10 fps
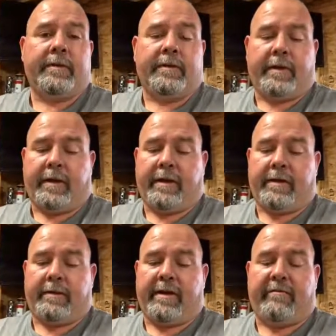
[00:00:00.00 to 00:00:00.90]

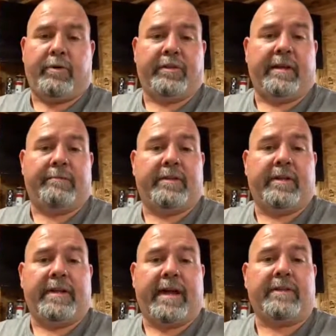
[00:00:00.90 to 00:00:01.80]
and I've put them to
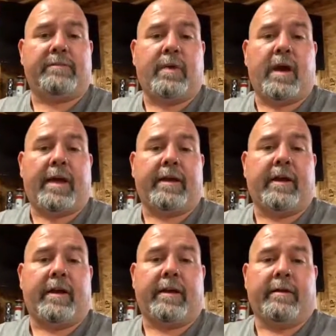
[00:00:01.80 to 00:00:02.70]
the test by
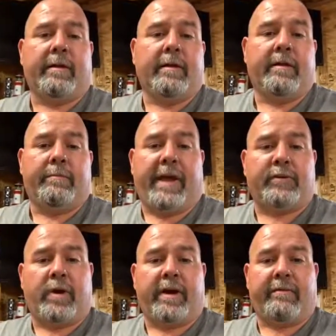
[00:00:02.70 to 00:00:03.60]
cutting
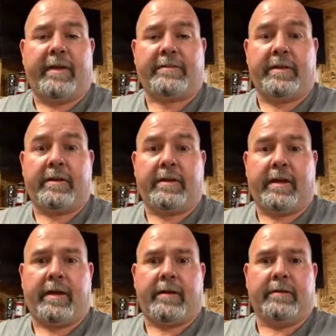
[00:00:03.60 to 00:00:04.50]
page wire fencing
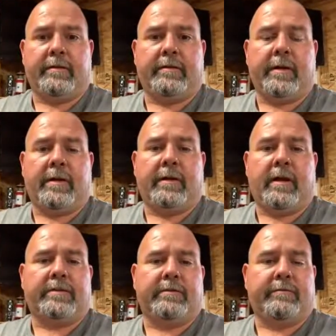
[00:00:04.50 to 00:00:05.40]
and
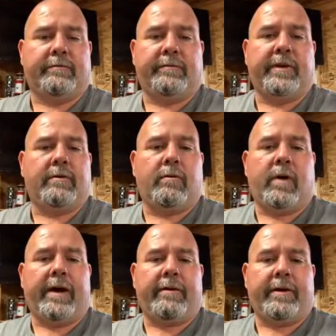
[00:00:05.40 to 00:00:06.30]
lots of vehicle
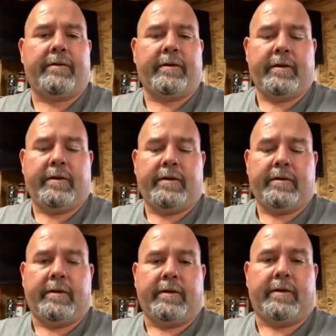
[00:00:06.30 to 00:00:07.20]
wiring.
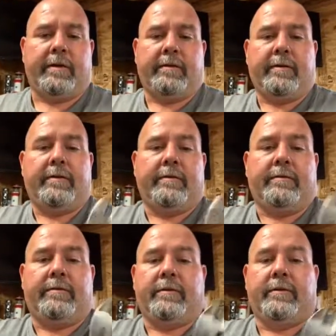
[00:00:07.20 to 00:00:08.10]
They're
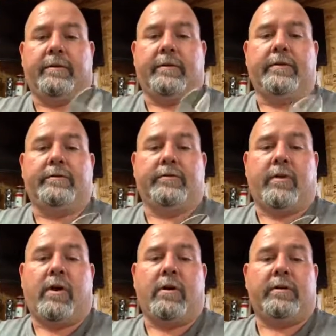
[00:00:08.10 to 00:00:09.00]
a good,
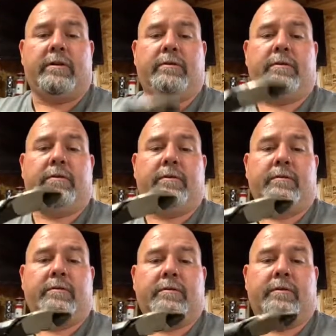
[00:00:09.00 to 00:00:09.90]
strong little
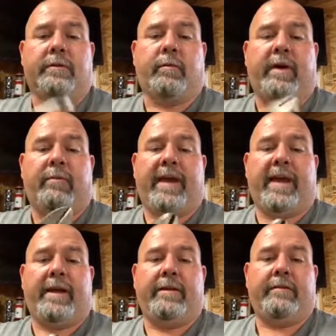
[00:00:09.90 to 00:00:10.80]
tool. They're well
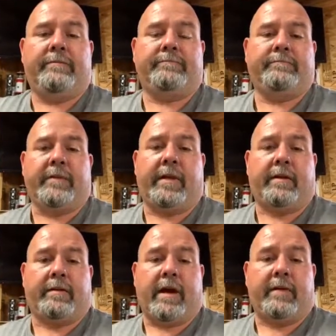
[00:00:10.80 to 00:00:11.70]
made,
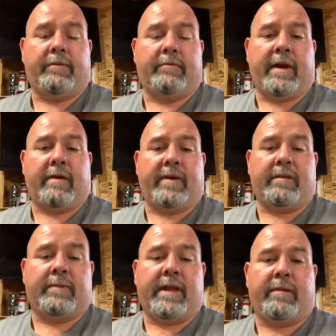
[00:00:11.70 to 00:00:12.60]
and I would recommend
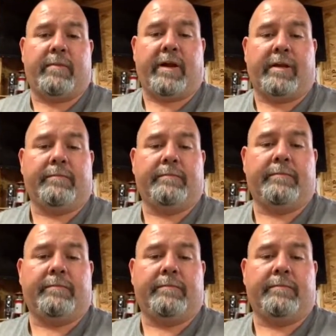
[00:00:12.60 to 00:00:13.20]
them to anybody.